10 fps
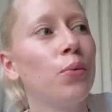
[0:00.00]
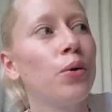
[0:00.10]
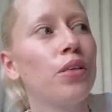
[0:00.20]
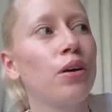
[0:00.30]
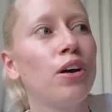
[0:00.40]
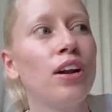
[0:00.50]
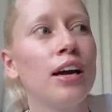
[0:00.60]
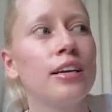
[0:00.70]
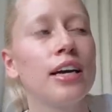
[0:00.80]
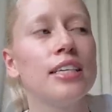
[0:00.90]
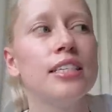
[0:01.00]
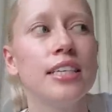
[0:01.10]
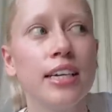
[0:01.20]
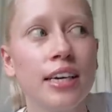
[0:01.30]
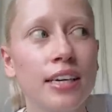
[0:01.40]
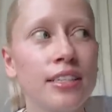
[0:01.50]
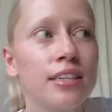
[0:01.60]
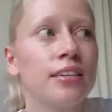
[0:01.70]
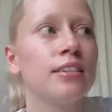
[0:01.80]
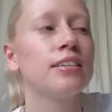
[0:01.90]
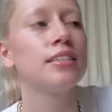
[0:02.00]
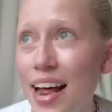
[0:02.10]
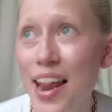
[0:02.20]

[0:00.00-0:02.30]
with all like ideas and